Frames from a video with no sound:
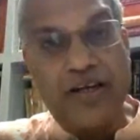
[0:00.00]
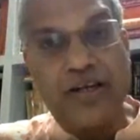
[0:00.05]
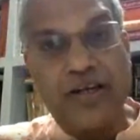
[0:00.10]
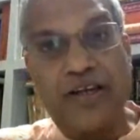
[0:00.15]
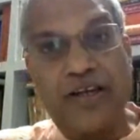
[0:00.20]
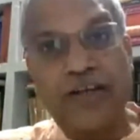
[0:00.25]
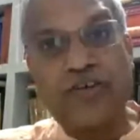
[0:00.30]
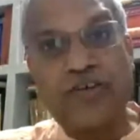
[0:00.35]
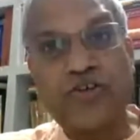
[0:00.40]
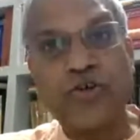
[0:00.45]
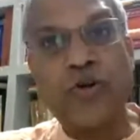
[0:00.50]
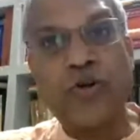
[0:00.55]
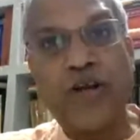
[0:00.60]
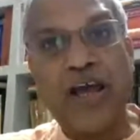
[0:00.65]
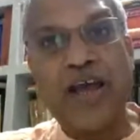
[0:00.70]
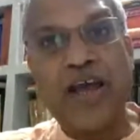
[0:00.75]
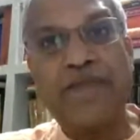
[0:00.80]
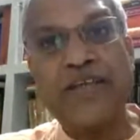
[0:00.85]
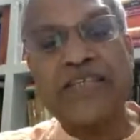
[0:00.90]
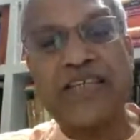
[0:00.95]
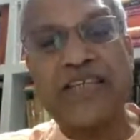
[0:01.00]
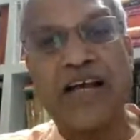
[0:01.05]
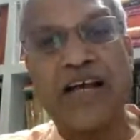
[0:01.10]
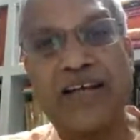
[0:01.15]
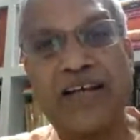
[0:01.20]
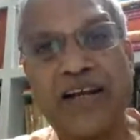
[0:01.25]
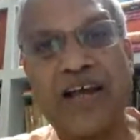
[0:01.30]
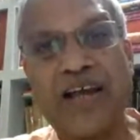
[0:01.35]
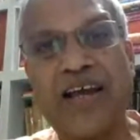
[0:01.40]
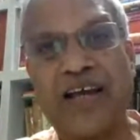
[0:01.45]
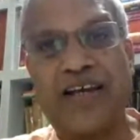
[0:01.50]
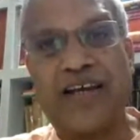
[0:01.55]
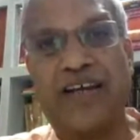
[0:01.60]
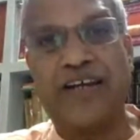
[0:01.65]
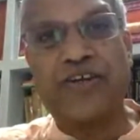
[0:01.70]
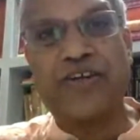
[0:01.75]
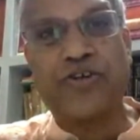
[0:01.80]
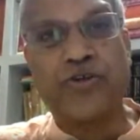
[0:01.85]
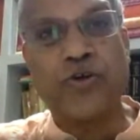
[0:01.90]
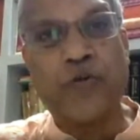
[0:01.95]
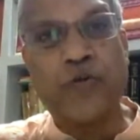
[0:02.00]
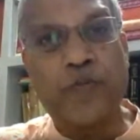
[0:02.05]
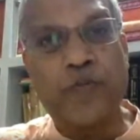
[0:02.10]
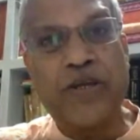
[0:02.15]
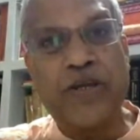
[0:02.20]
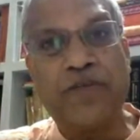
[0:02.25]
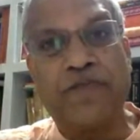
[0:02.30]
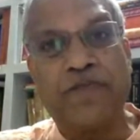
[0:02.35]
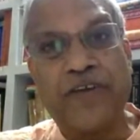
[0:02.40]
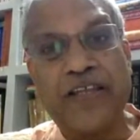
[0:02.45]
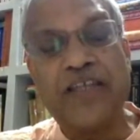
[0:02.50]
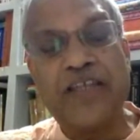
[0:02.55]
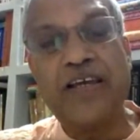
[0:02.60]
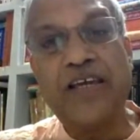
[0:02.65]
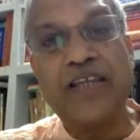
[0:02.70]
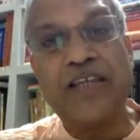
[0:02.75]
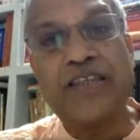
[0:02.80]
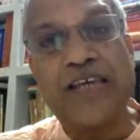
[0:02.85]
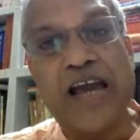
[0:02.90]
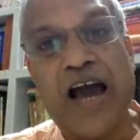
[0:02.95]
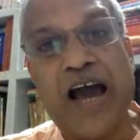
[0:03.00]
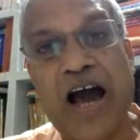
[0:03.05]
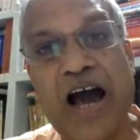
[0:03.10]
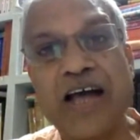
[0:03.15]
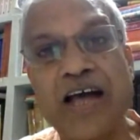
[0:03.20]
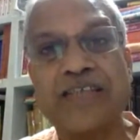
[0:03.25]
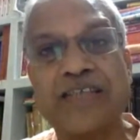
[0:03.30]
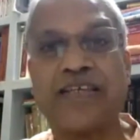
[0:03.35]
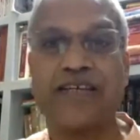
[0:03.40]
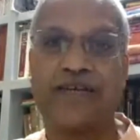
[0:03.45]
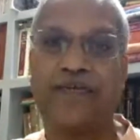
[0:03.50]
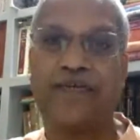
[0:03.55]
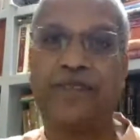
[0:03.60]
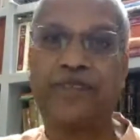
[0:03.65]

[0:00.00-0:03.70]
it should have a sangraha, it should be with itihasa.